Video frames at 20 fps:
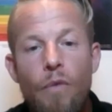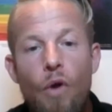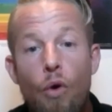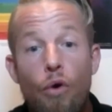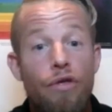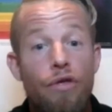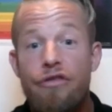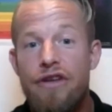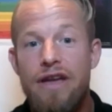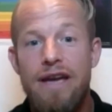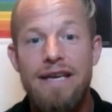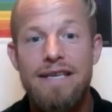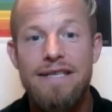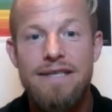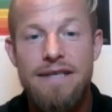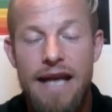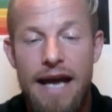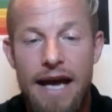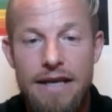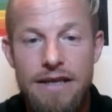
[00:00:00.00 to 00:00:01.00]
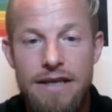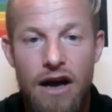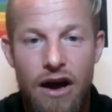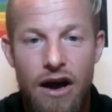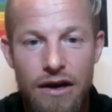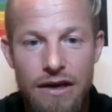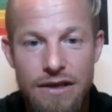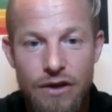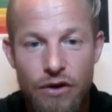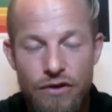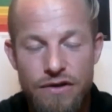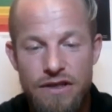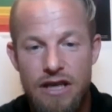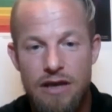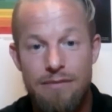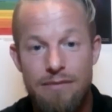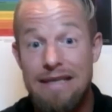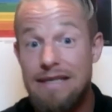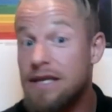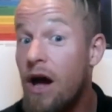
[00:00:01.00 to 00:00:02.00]
or the things that are
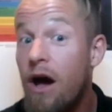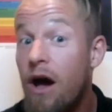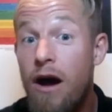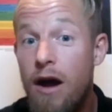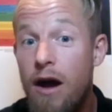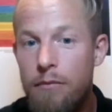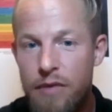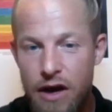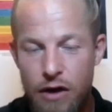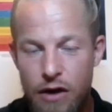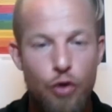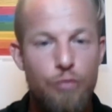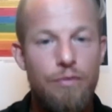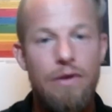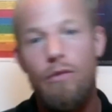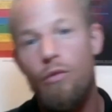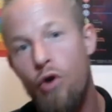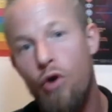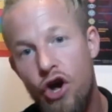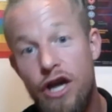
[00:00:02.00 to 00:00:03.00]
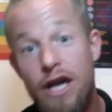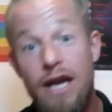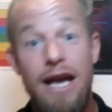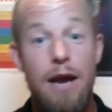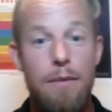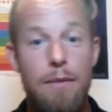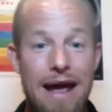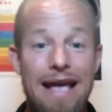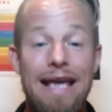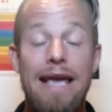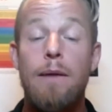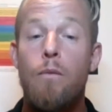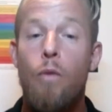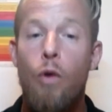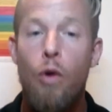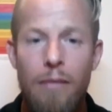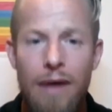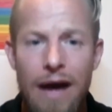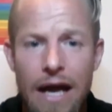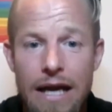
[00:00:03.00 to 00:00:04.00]
costing me time, but I could be working and making
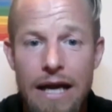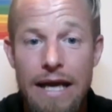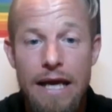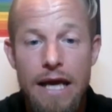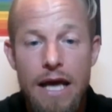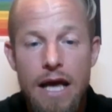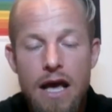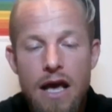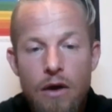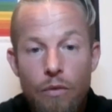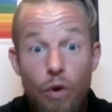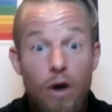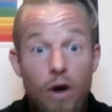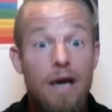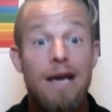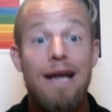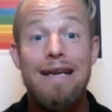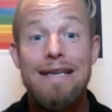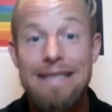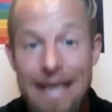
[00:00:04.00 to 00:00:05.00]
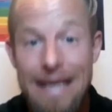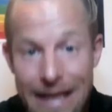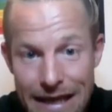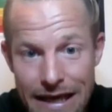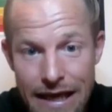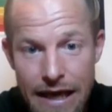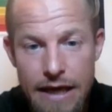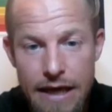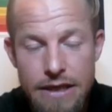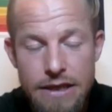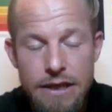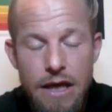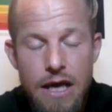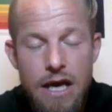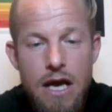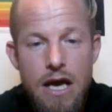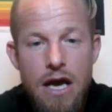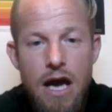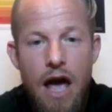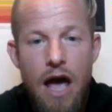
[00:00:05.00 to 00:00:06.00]
more money, what can I delegate?
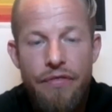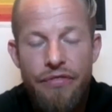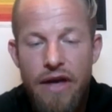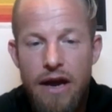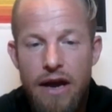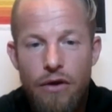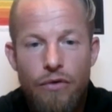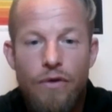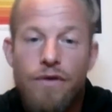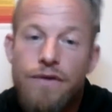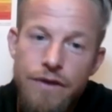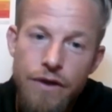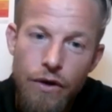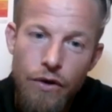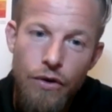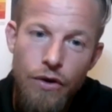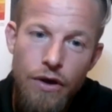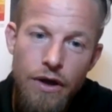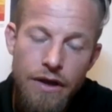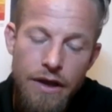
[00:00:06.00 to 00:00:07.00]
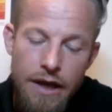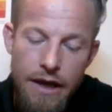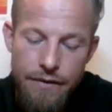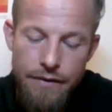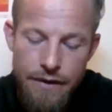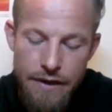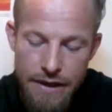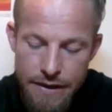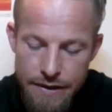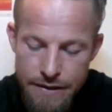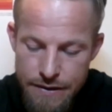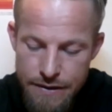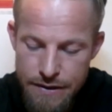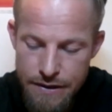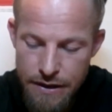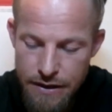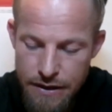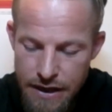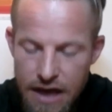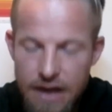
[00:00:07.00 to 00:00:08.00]
And then also there is
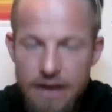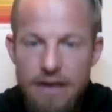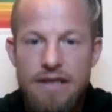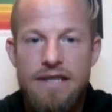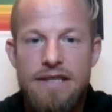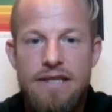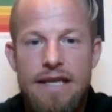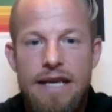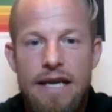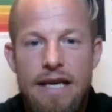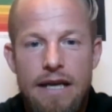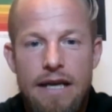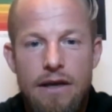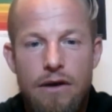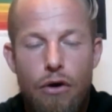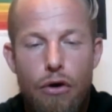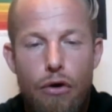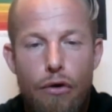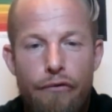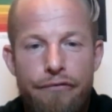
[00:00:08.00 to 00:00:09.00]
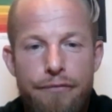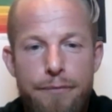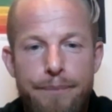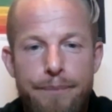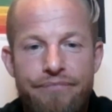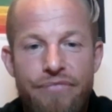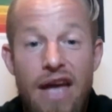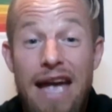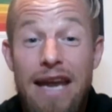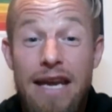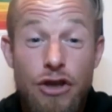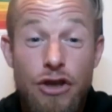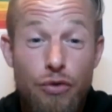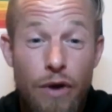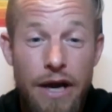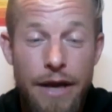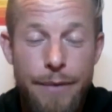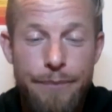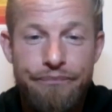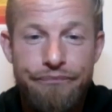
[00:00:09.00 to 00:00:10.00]
the understanding of
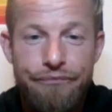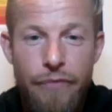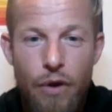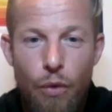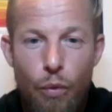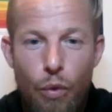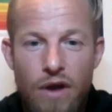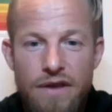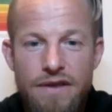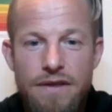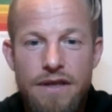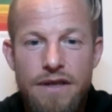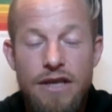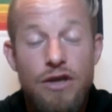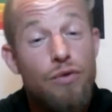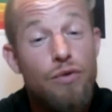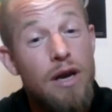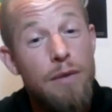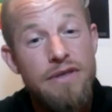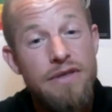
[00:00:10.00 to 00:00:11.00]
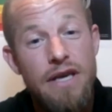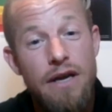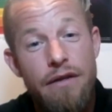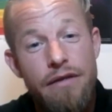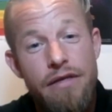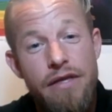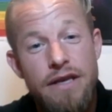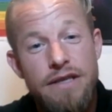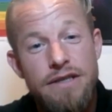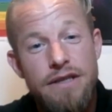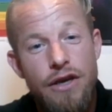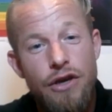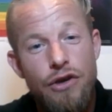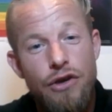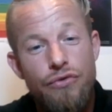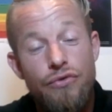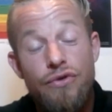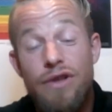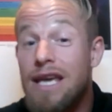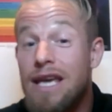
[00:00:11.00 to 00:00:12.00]
80-20. What's the 20% of the things that you
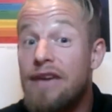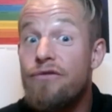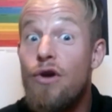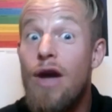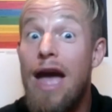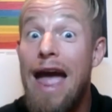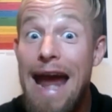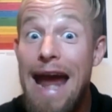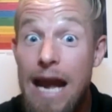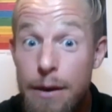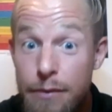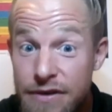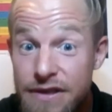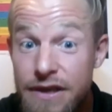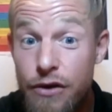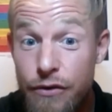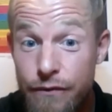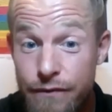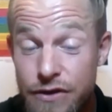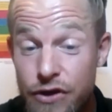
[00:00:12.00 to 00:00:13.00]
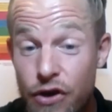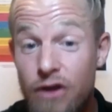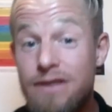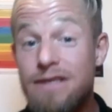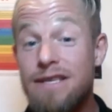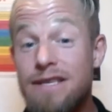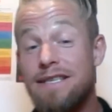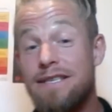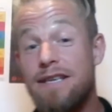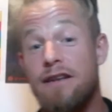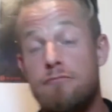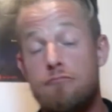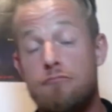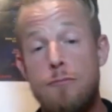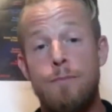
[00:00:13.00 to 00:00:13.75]
do that give you 80% of the results? Listen,